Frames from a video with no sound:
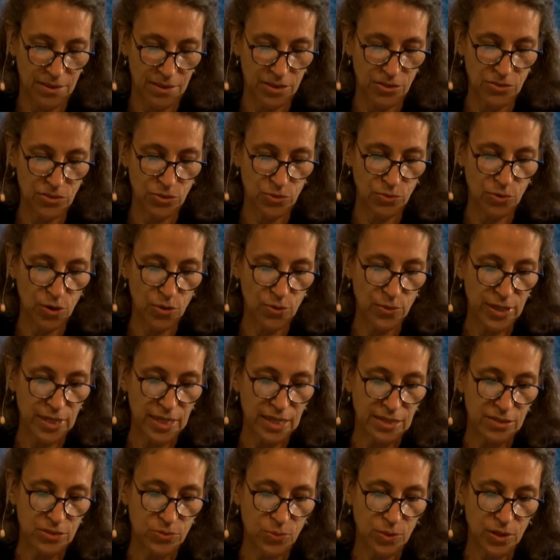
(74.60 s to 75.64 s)
This
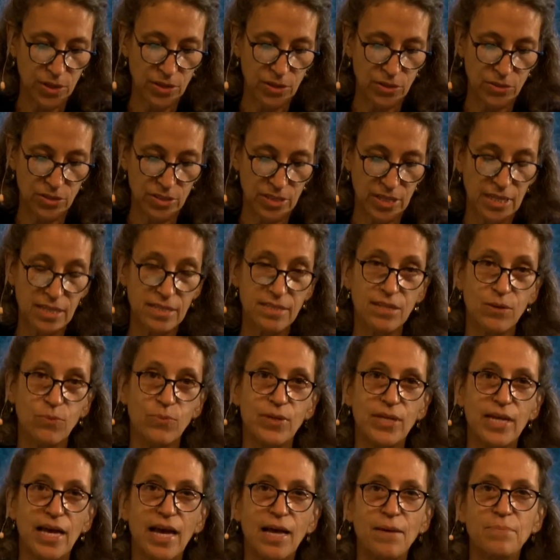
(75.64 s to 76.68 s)
growing is one of those things that
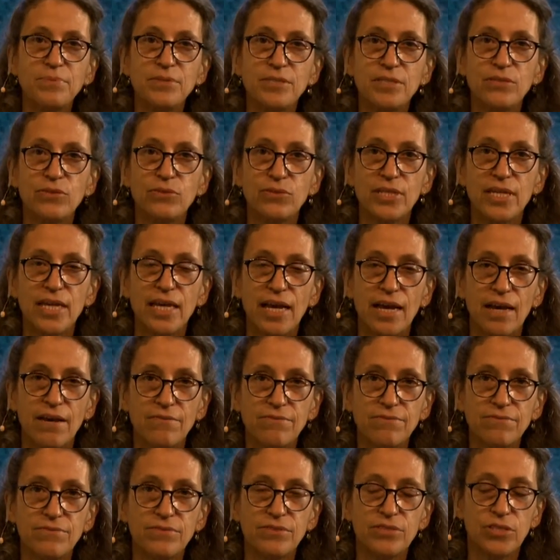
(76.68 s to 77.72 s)
we absolutely
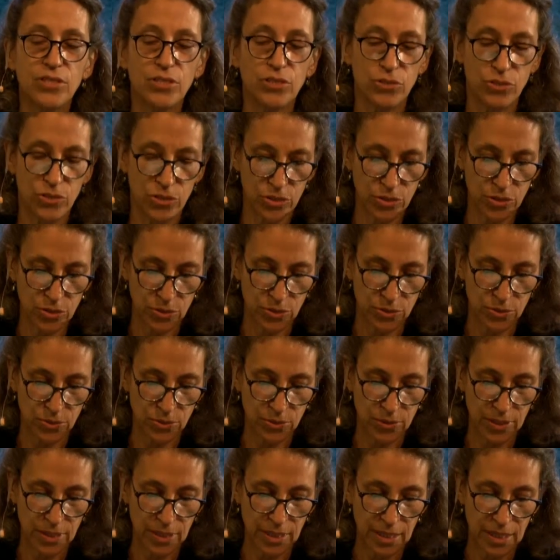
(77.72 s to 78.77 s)
have to
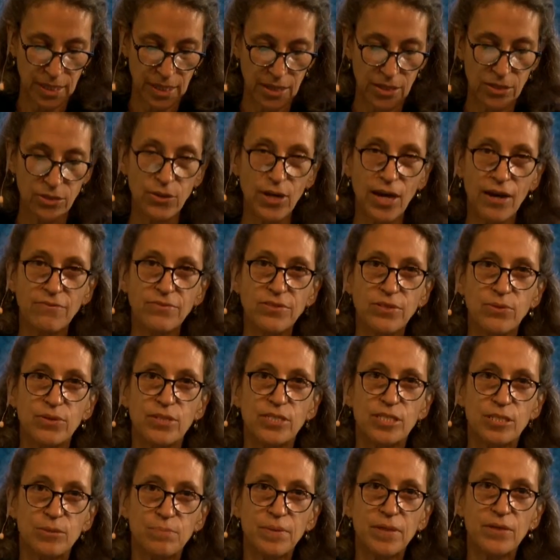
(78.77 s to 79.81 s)
do. You have to
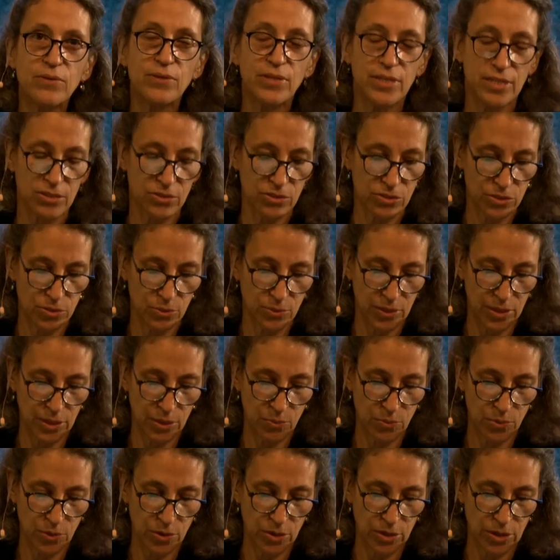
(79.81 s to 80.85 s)
experience doing
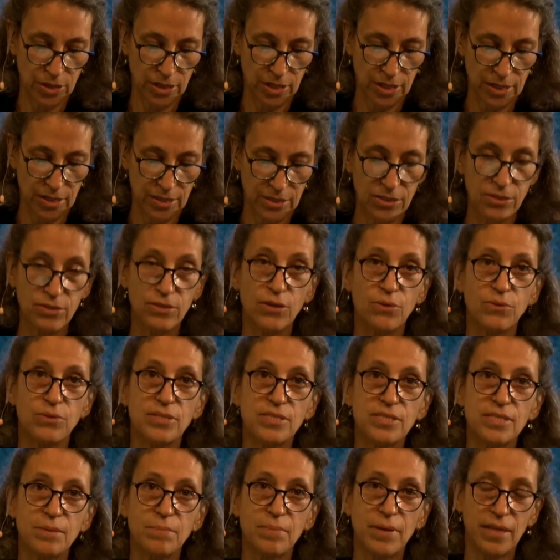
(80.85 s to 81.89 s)
the work to
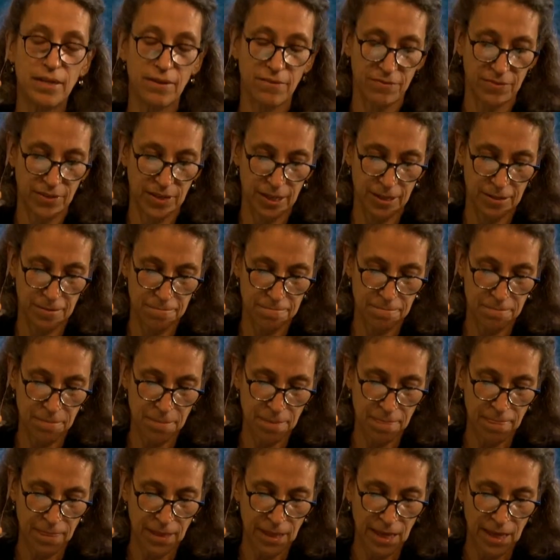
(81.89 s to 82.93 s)
notice the benefit.
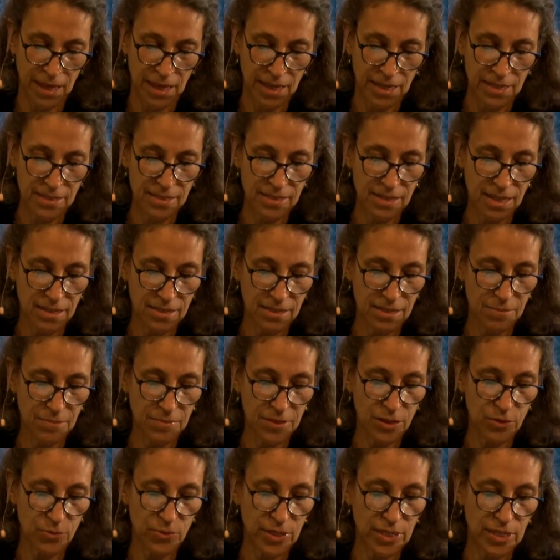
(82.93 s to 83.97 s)
It's not
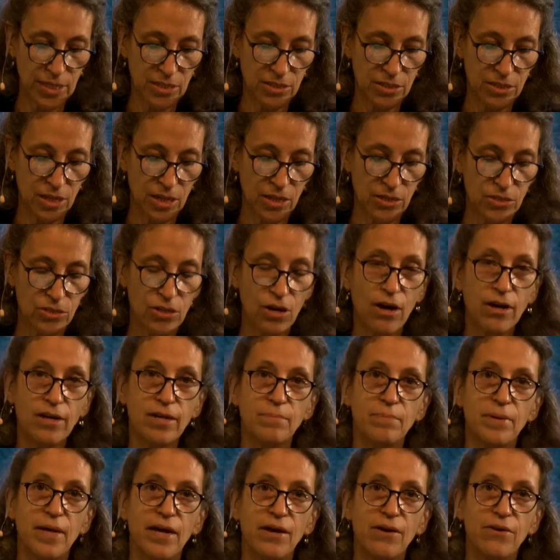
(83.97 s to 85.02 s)
something we can talk
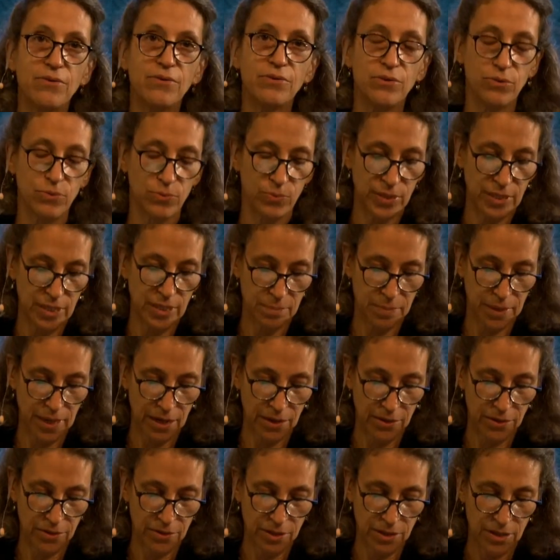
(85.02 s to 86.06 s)
about or read
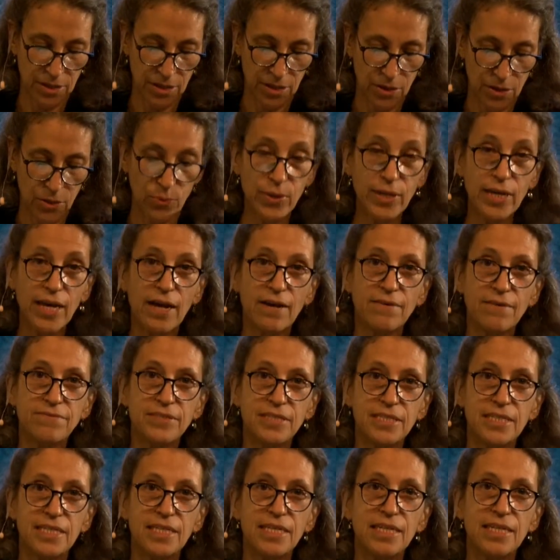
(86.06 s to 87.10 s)
about. We have
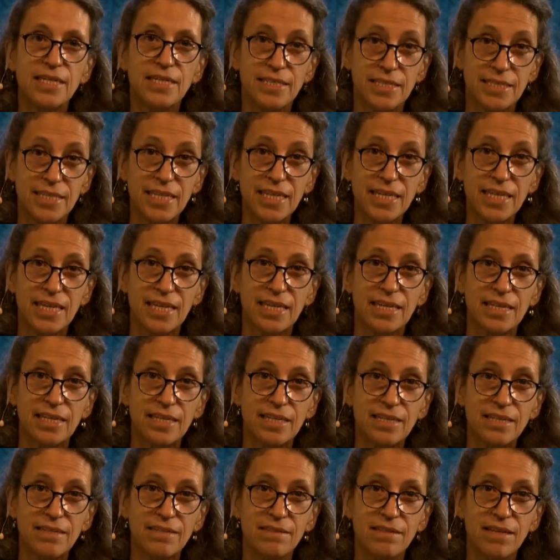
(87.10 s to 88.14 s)
to dig
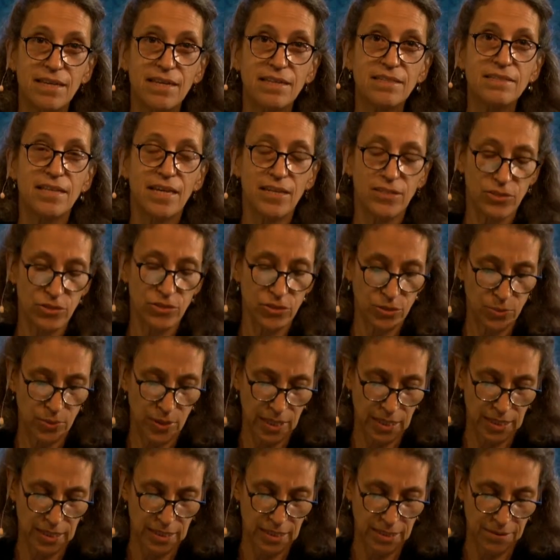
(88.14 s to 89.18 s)
in and do
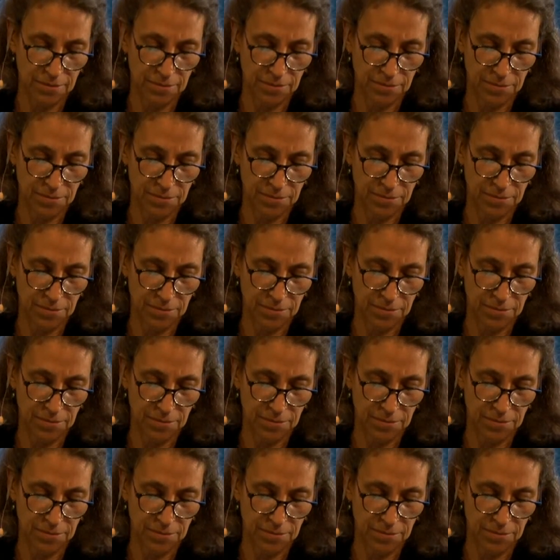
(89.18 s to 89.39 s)
it.